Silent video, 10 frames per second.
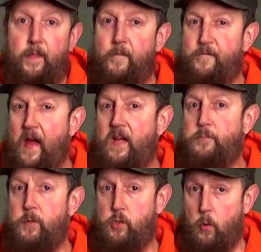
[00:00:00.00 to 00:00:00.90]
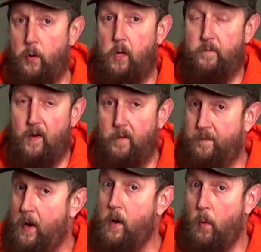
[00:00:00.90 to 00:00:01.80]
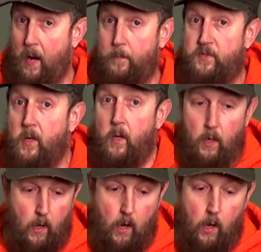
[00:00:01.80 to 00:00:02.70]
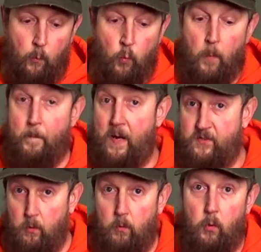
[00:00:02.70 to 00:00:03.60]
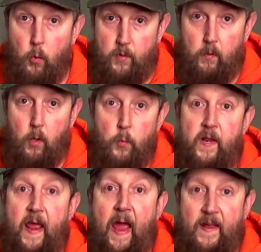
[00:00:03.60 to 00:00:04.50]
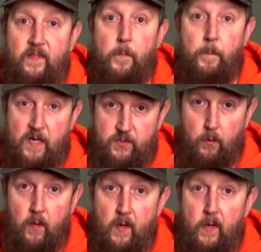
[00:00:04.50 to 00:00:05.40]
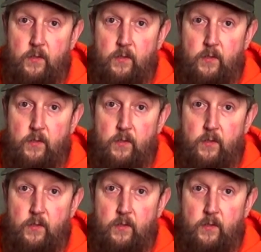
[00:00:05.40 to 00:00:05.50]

The vast majority of our firearms uh, were muzzle loaded, loaded at the muzzle.